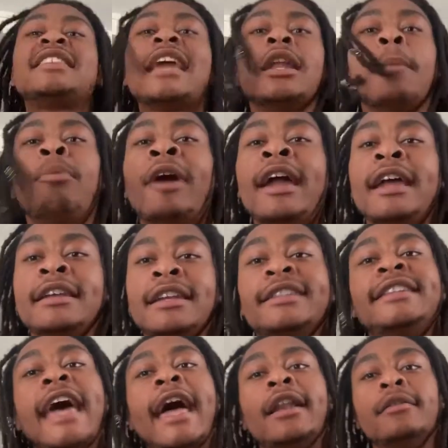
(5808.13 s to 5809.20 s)
celebrating
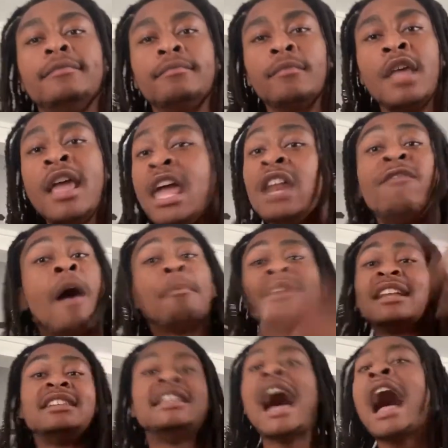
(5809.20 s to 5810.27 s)
the dead. And if I'm
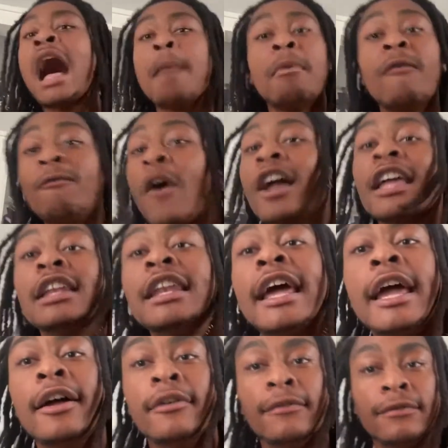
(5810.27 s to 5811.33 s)
going to die, I'm going to fucking
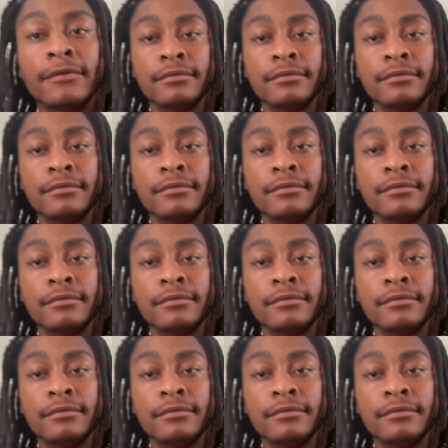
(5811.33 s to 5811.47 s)
live.